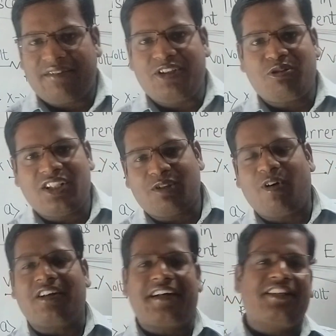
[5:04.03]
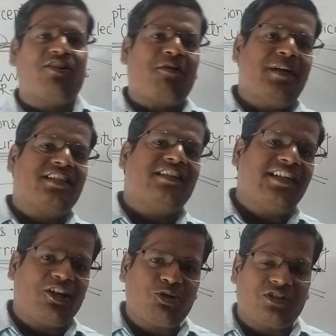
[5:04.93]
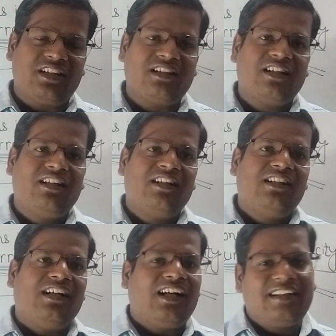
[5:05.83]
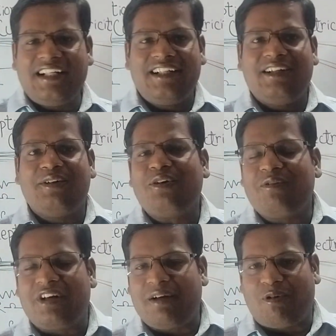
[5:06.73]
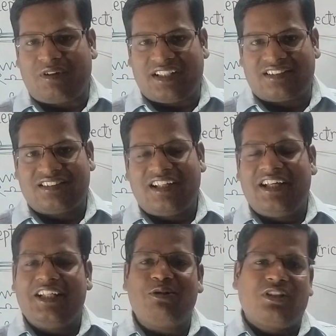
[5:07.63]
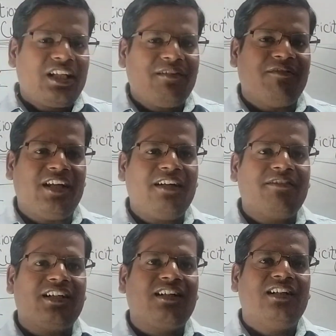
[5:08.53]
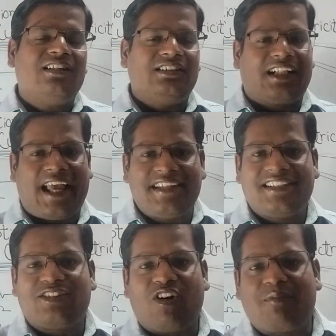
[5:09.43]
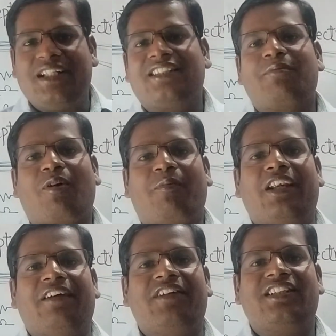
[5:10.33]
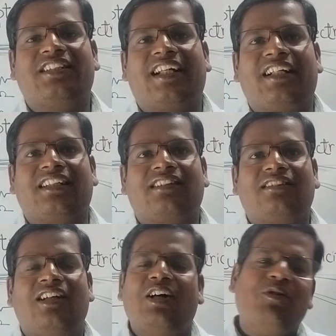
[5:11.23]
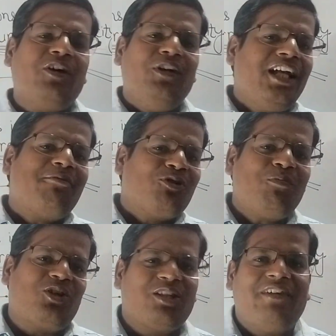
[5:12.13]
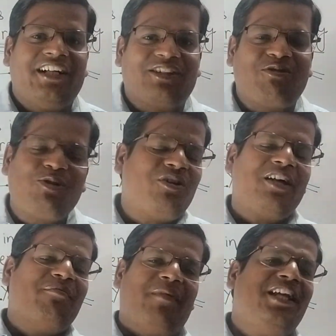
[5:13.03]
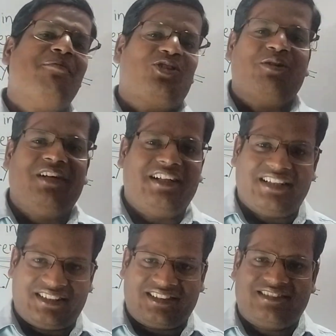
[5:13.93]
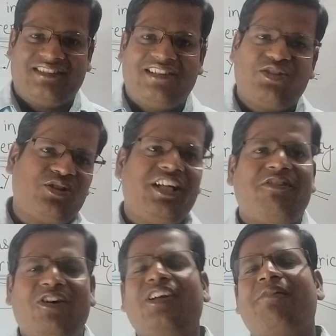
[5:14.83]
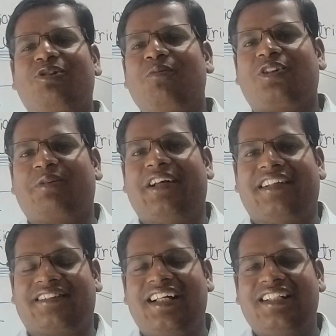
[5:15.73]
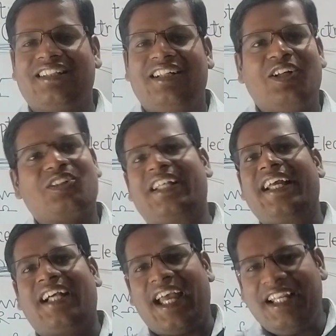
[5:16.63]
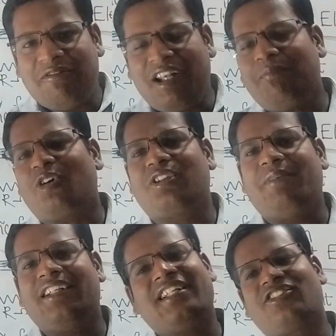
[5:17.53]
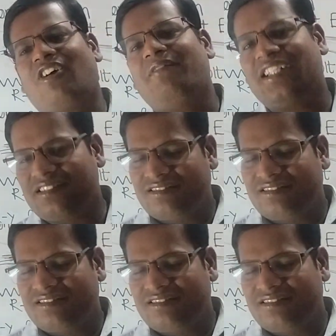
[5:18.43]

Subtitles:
which one is smaller, it is not mentioned in the question, then don't worry about it. You see, whenever the case is not mentioned properly which is greater, we only have two possibilities, we don't have many possibilities. So here we only have two possibilities, right? So take any one possibility and solve it.